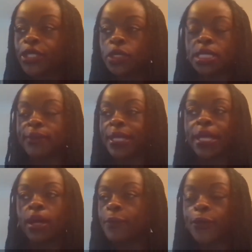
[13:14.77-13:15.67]
Let
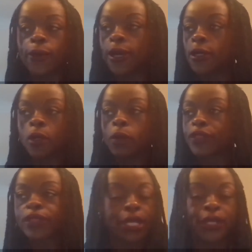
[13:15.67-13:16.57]
me help you out
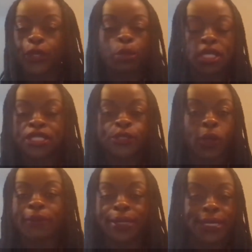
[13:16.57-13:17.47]
with cleaning your place,
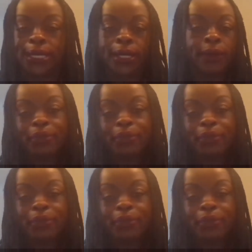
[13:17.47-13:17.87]
or I'm gonna